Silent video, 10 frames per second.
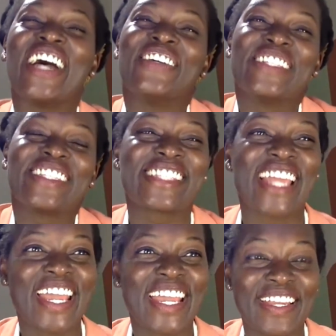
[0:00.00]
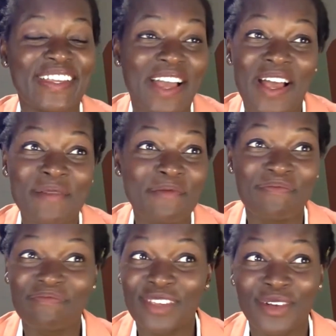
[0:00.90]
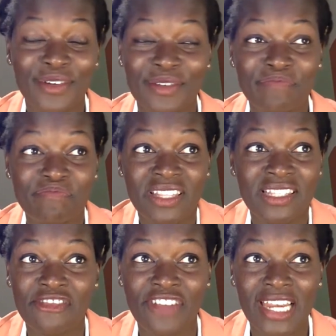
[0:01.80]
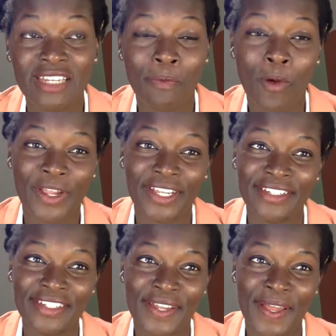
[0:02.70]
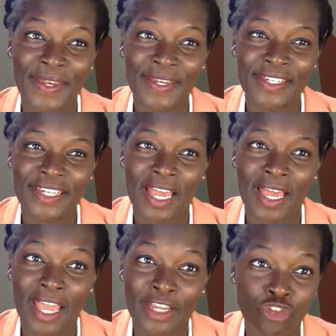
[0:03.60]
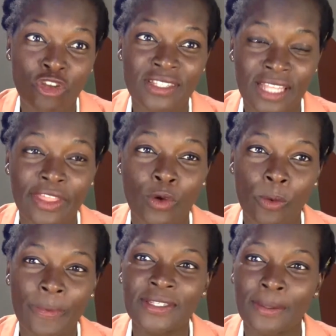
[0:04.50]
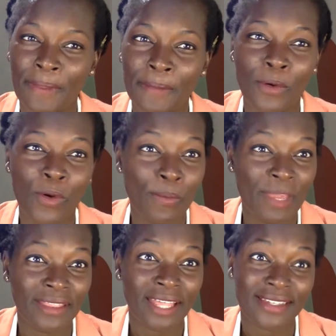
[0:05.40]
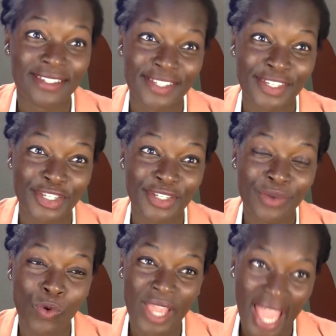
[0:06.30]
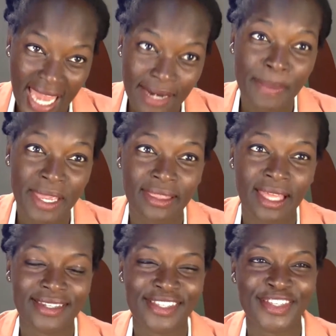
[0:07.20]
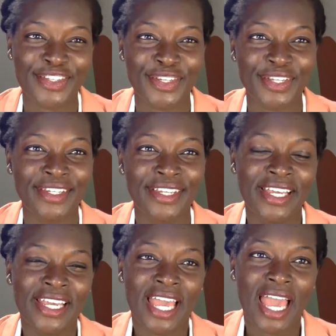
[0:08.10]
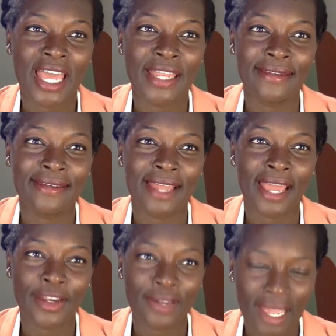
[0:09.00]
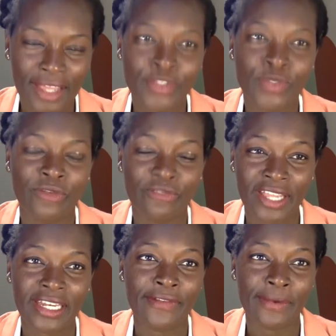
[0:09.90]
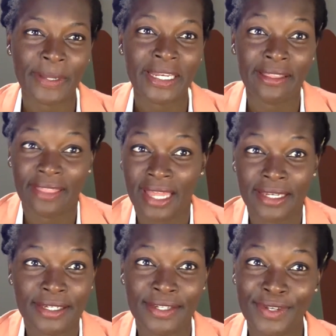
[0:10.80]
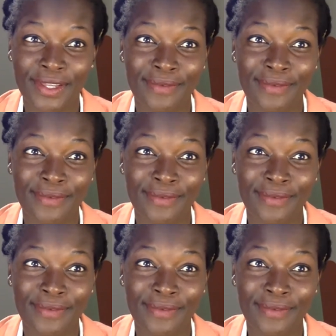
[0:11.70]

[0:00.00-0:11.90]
would say it's a valid point. And I trust that there will be some people who make that decision, who can make that decision. And I like to invite everybody that